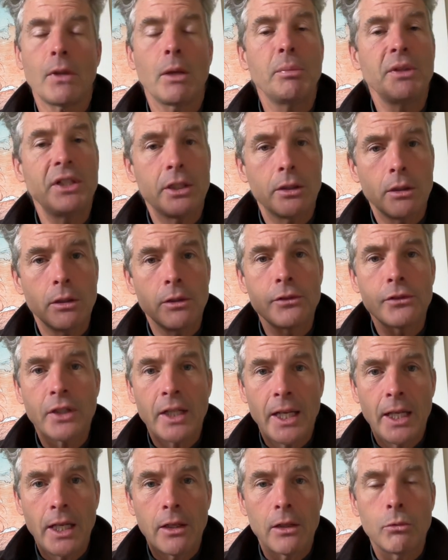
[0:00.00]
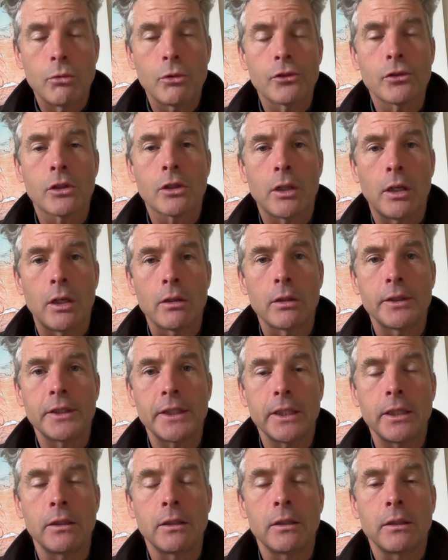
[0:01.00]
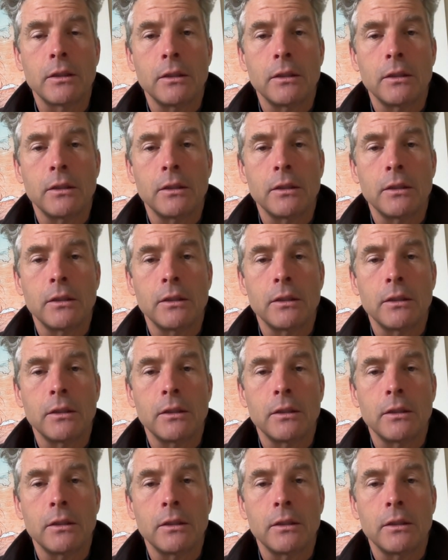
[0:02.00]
because Canada was a colony.